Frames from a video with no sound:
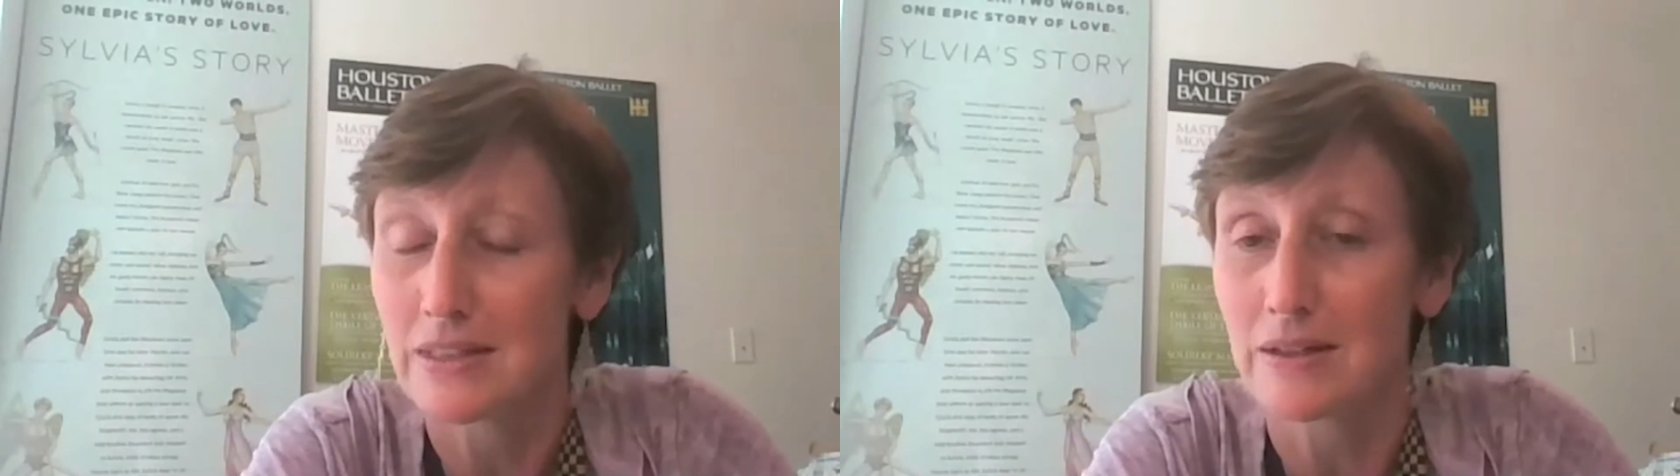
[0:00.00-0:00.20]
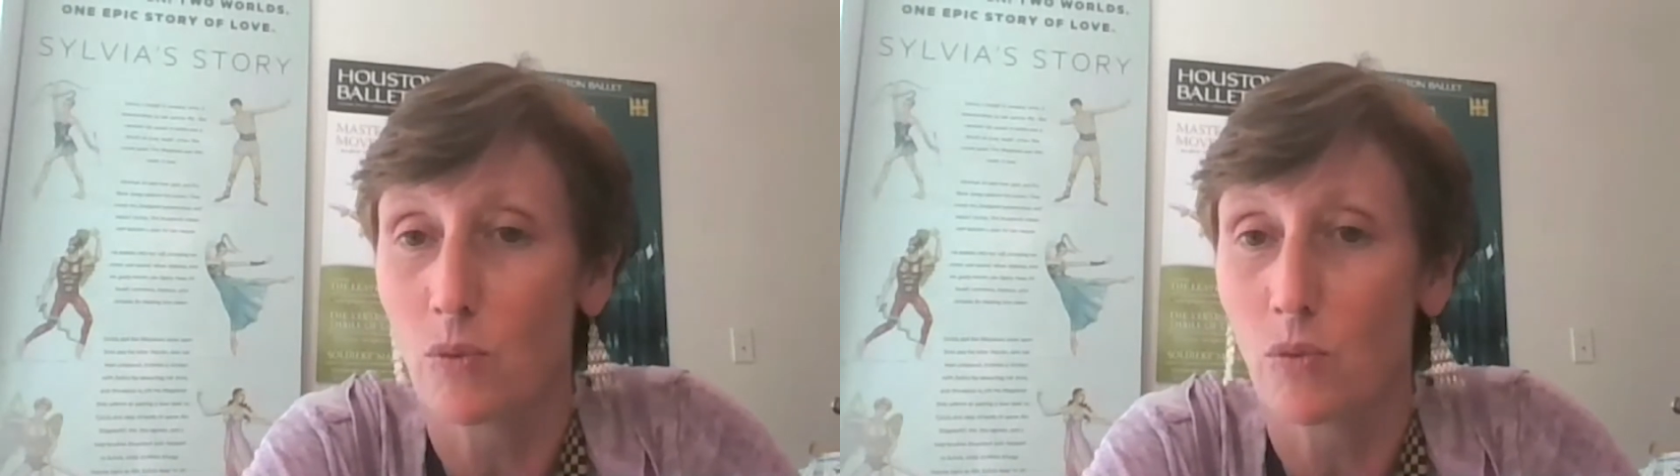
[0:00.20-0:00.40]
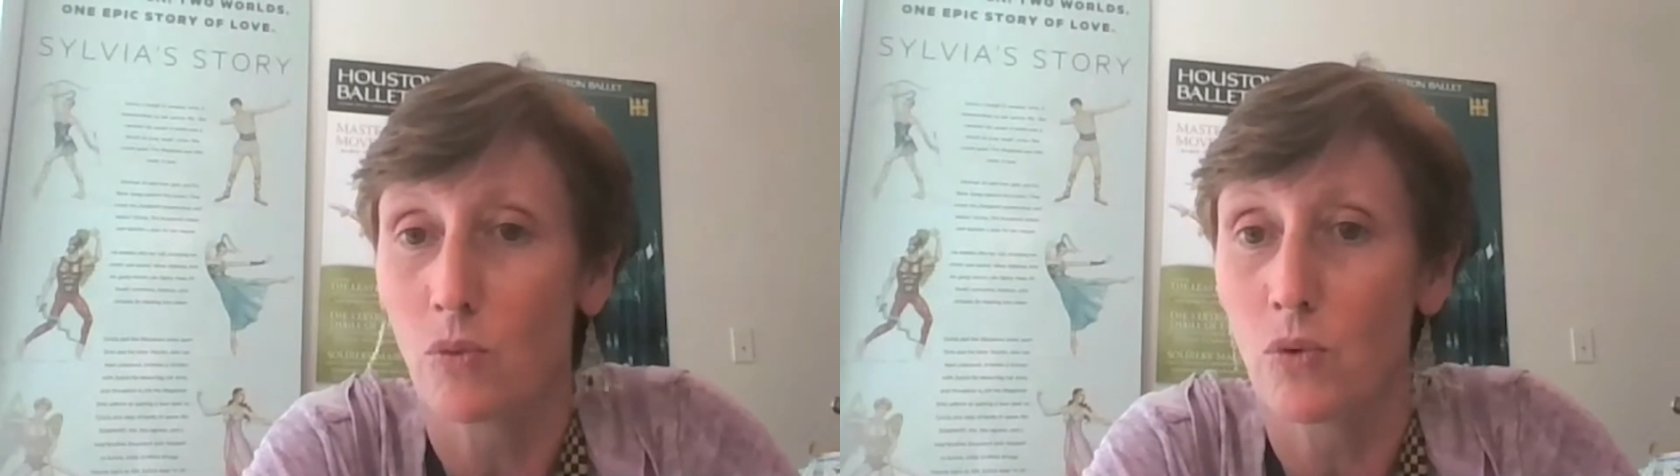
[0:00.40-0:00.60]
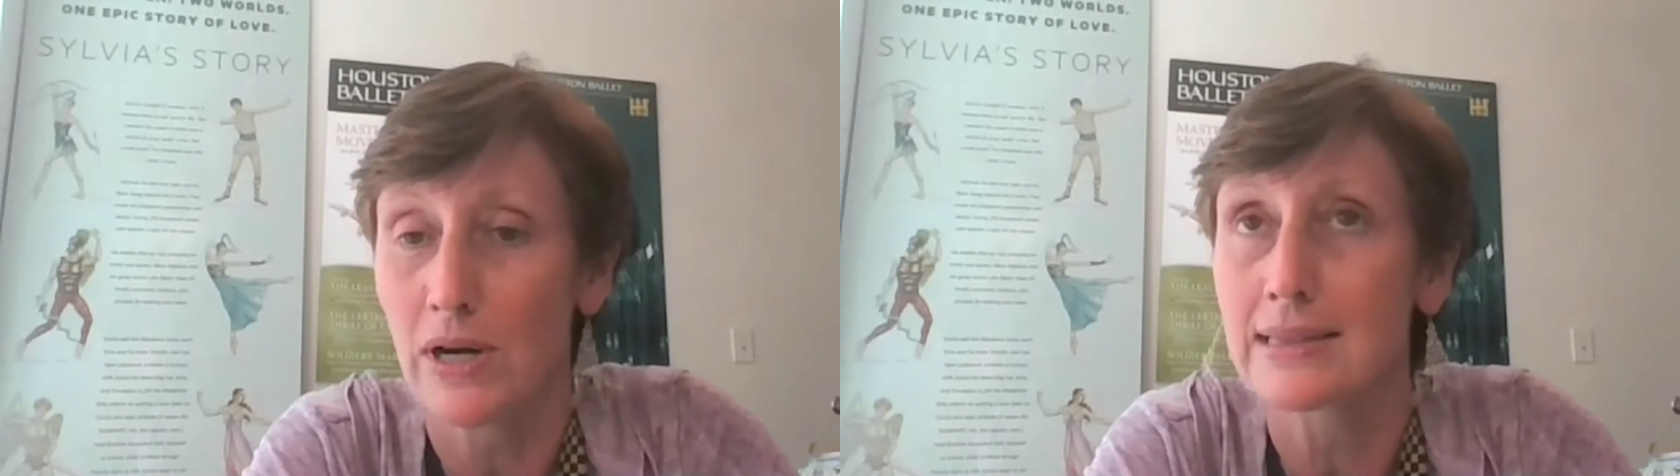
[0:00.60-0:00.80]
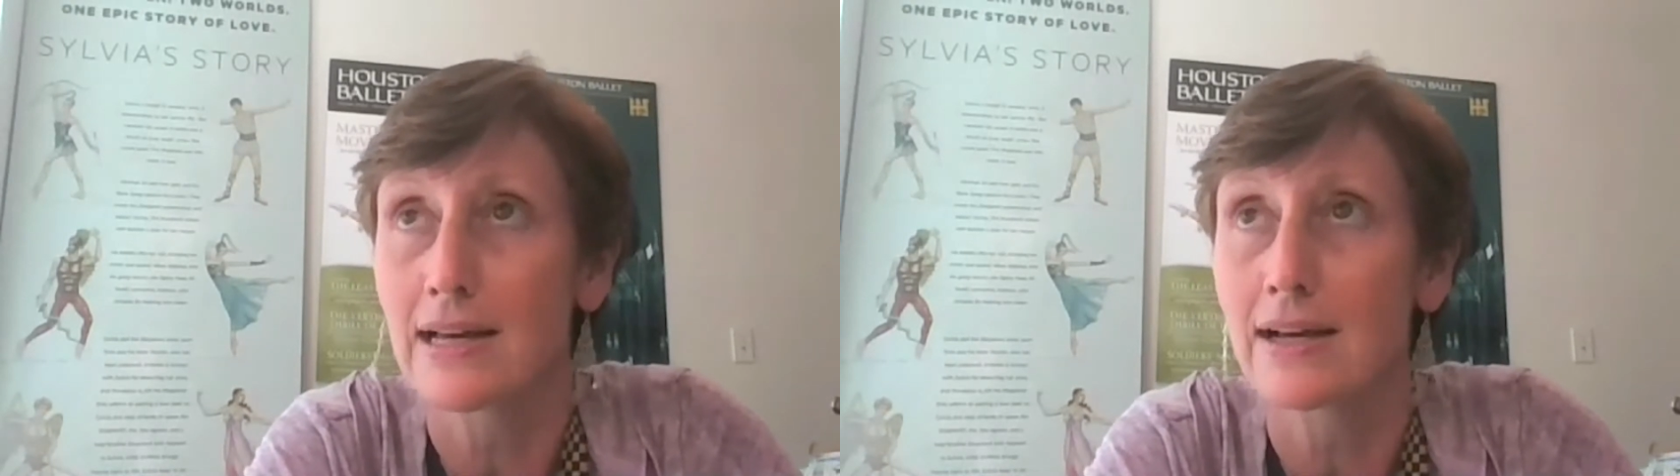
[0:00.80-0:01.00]
what
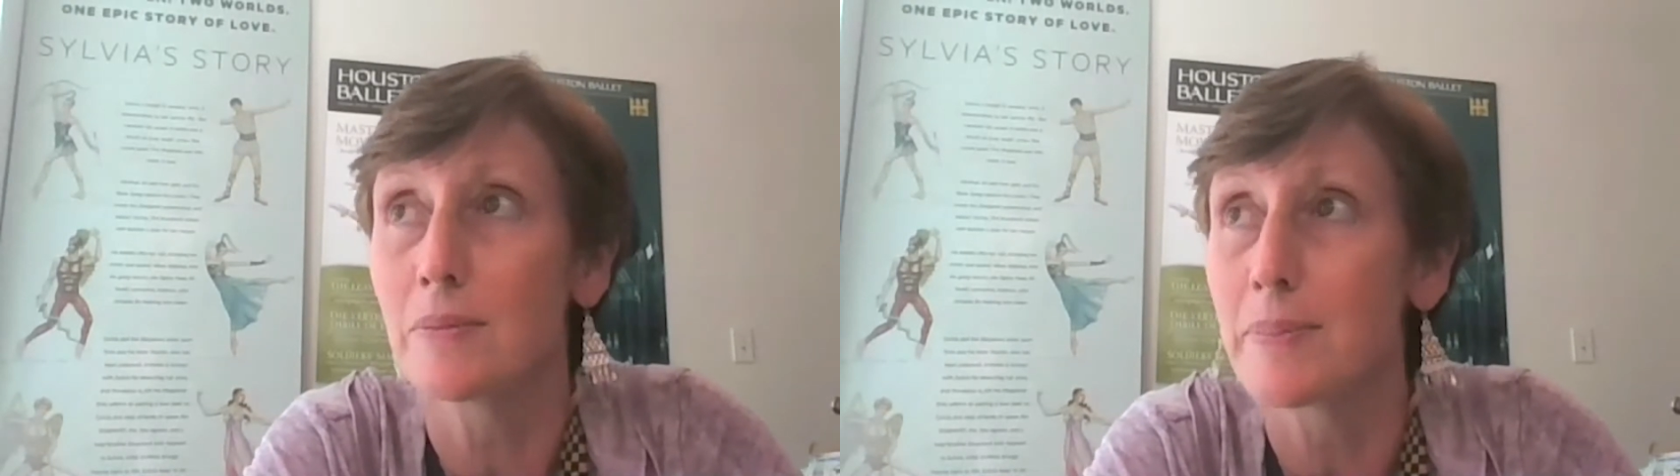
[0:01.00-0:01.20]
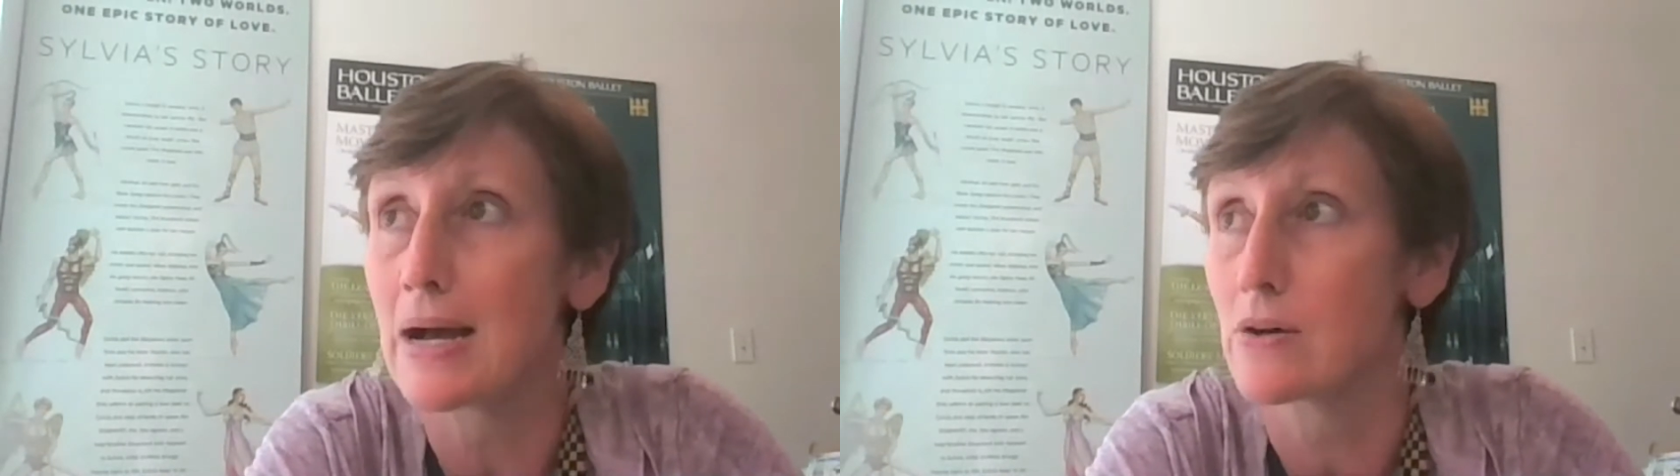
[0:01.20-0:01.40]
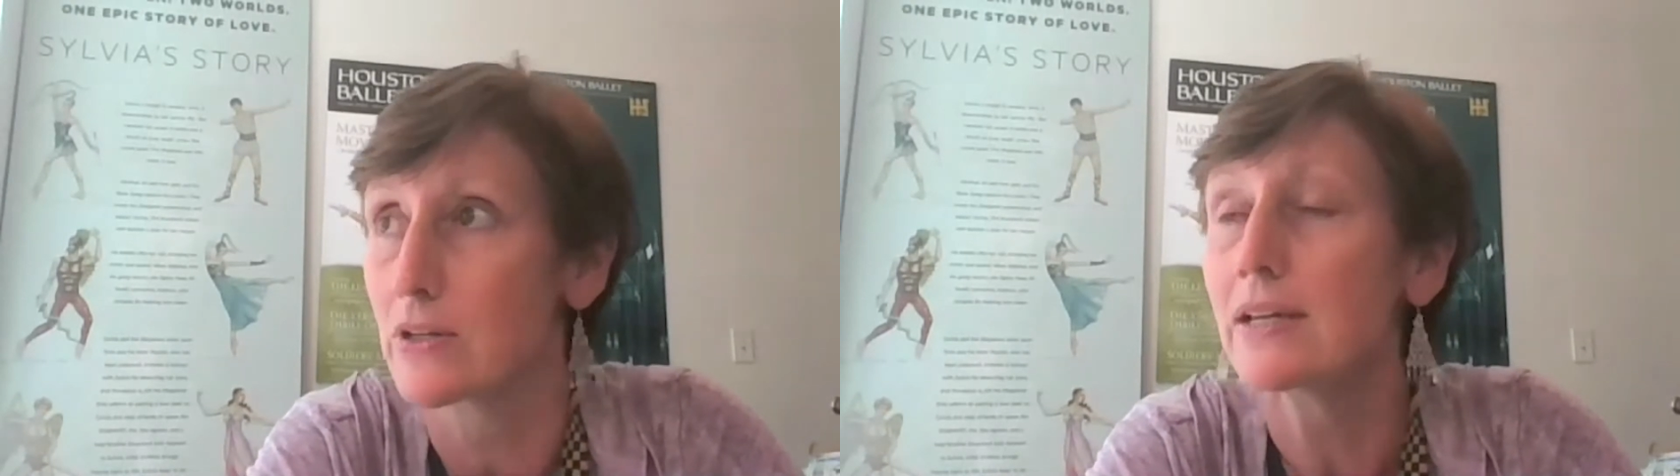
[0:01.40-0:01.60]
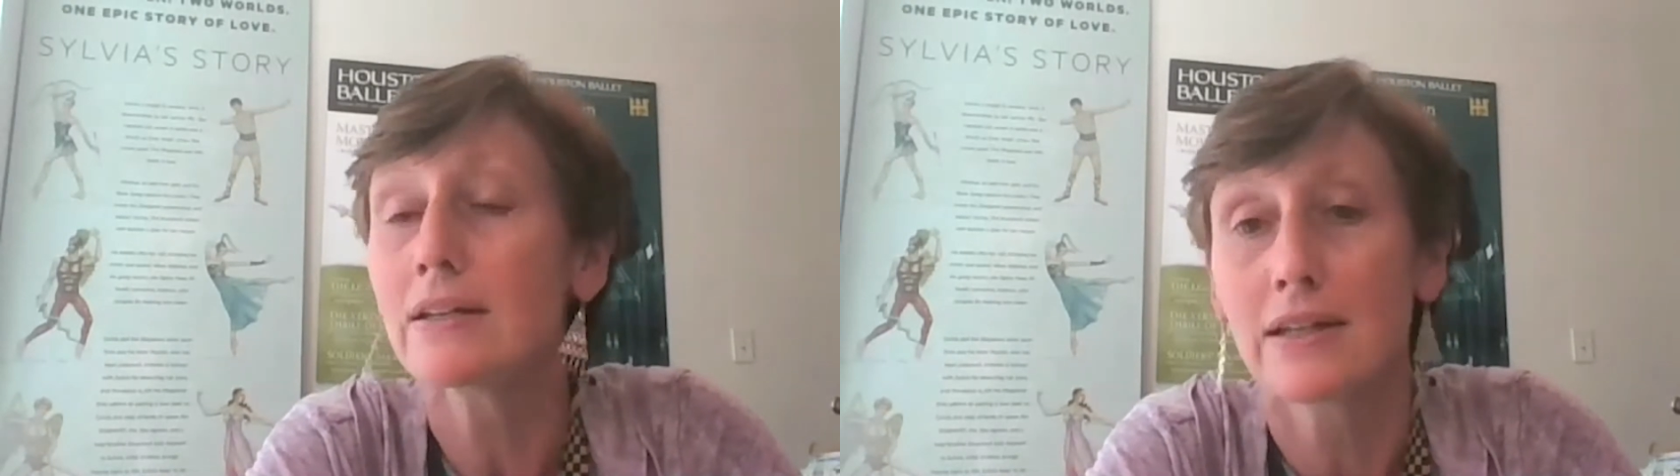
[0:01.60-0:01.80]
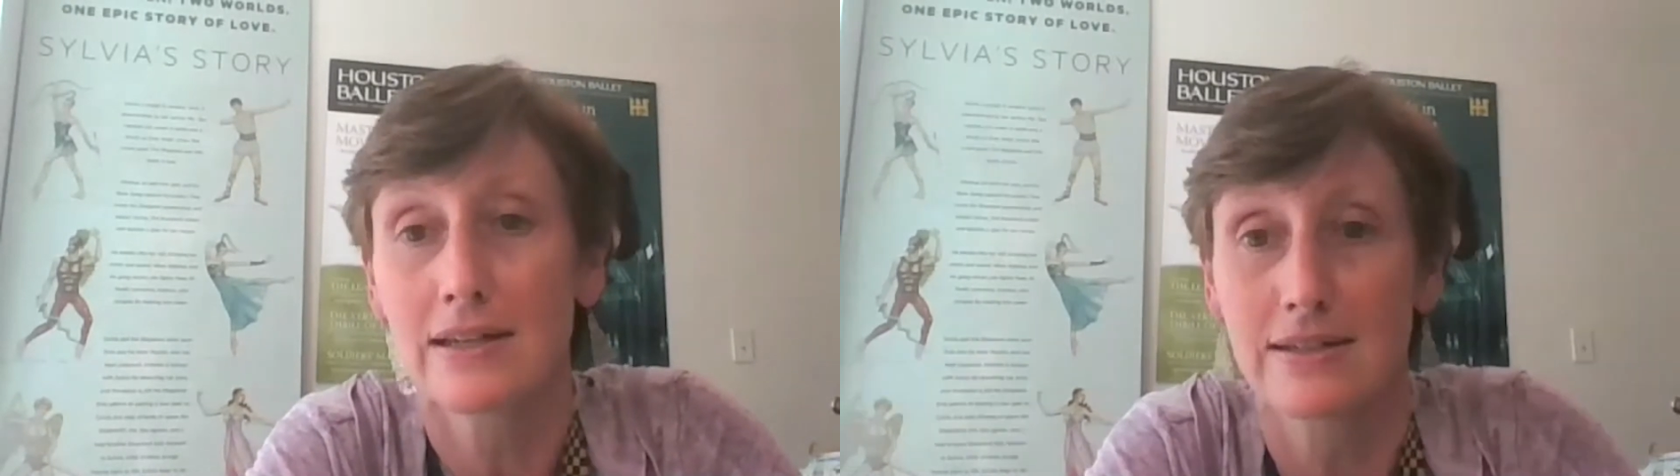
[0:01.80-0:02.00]
I love about
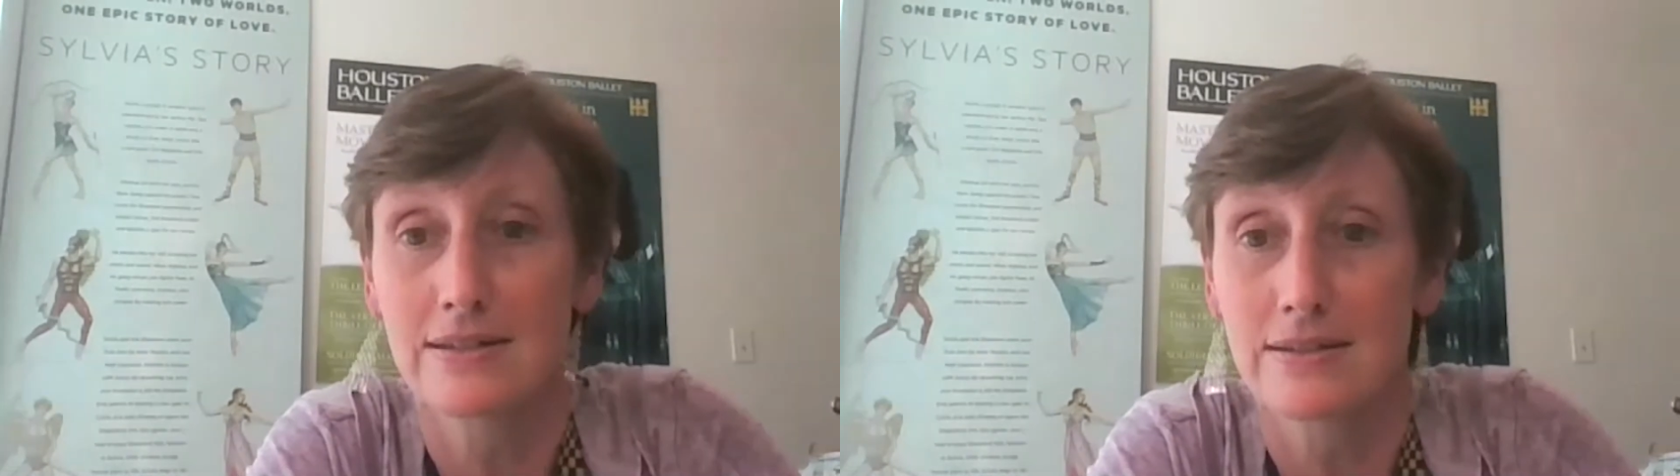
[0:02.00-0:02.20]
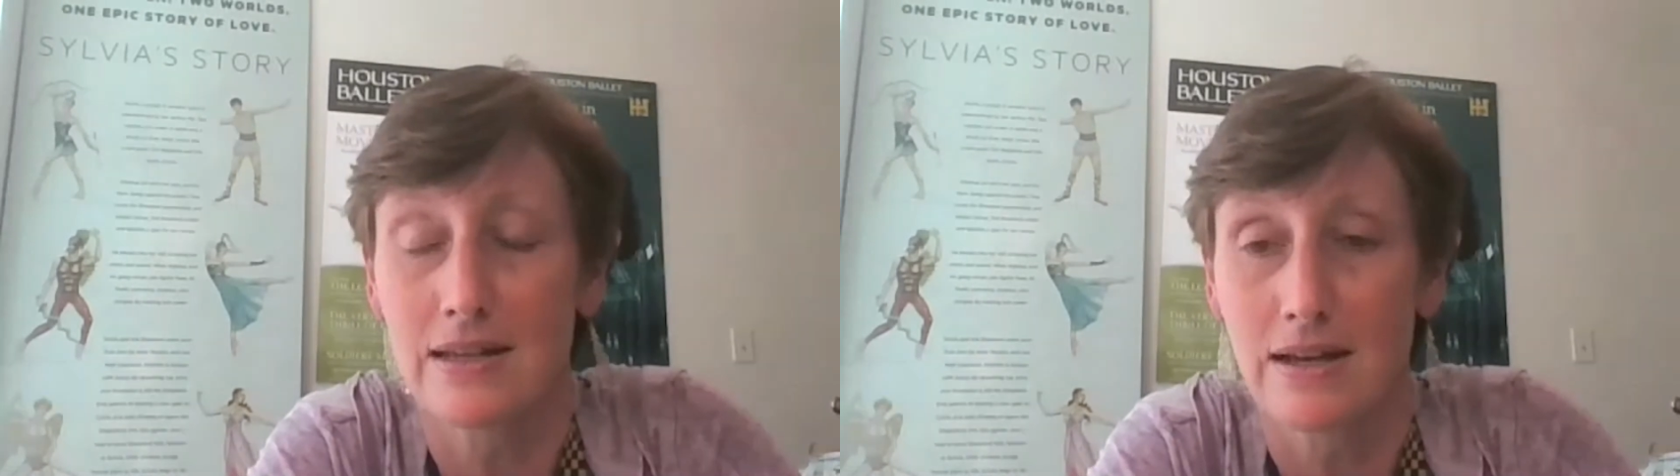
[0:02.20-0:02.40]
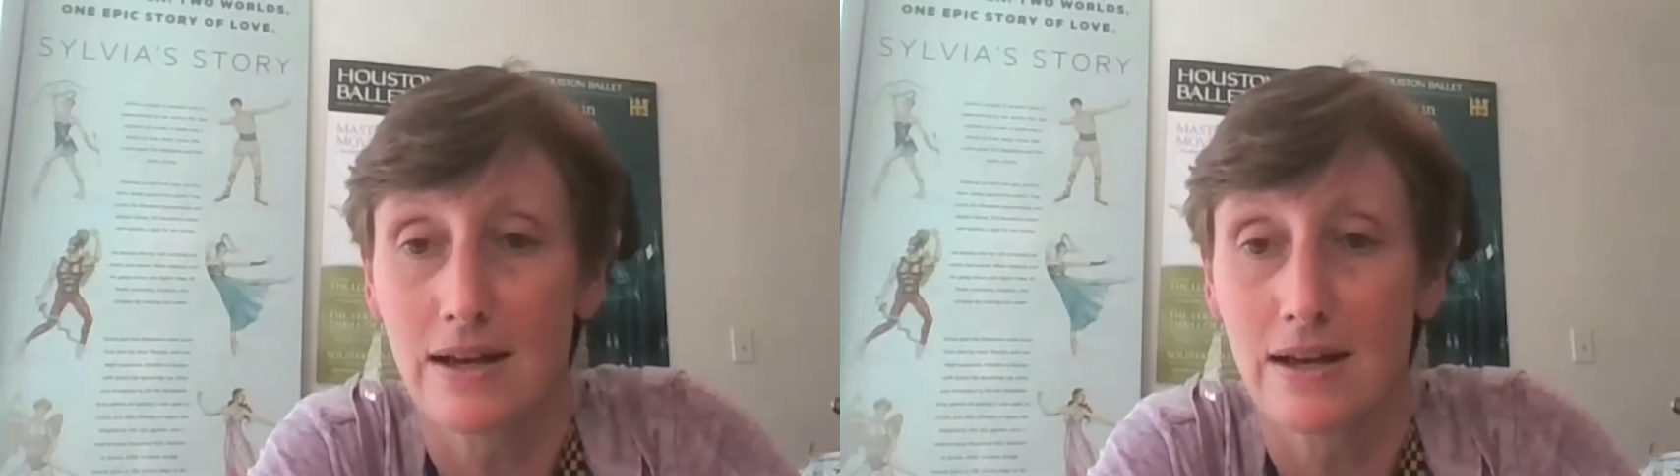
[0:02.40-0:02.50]
it is